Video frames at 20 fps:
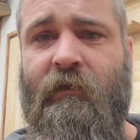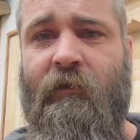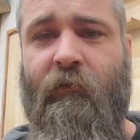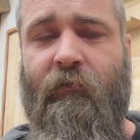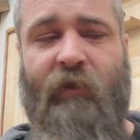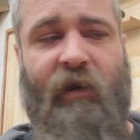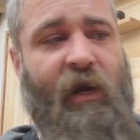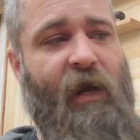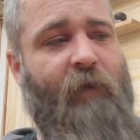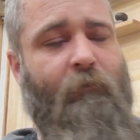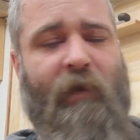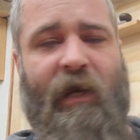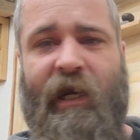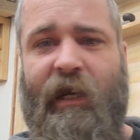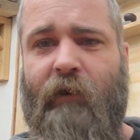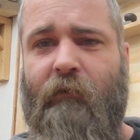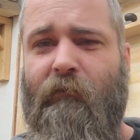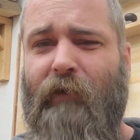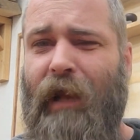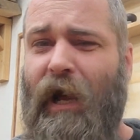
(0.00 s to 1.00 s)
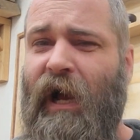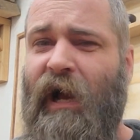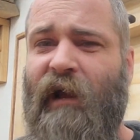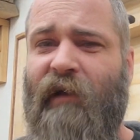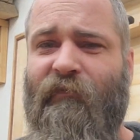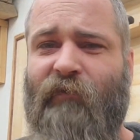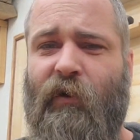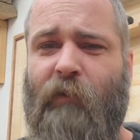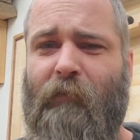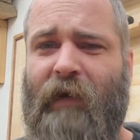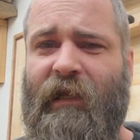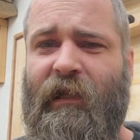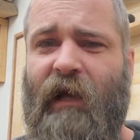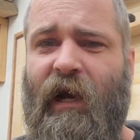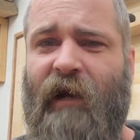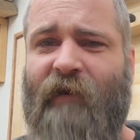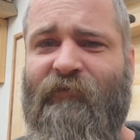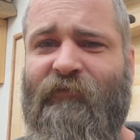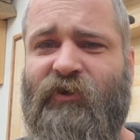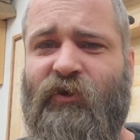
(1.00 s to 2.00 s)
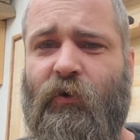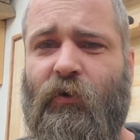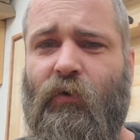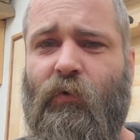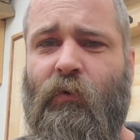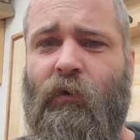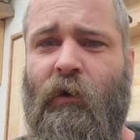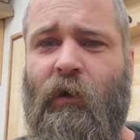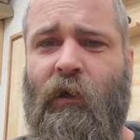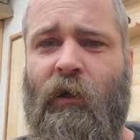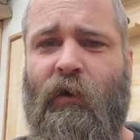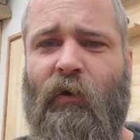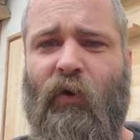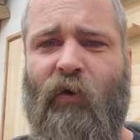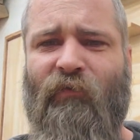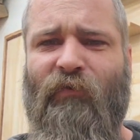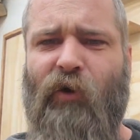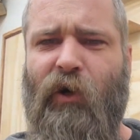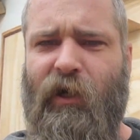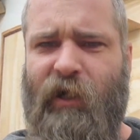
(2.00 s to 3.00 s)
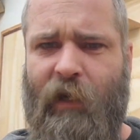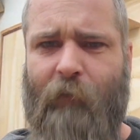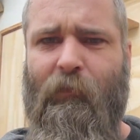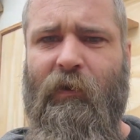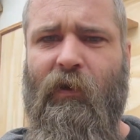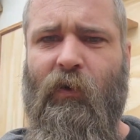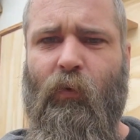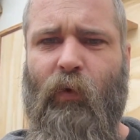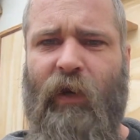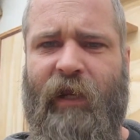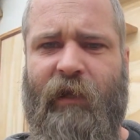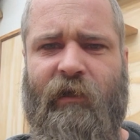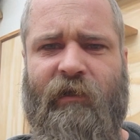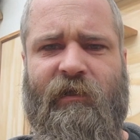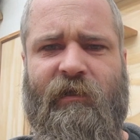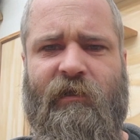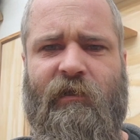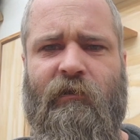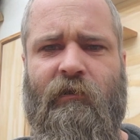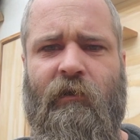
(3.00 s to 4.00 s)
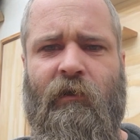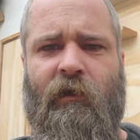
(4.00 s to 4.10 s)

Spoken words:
that I made live on my live show over a couple of weeks.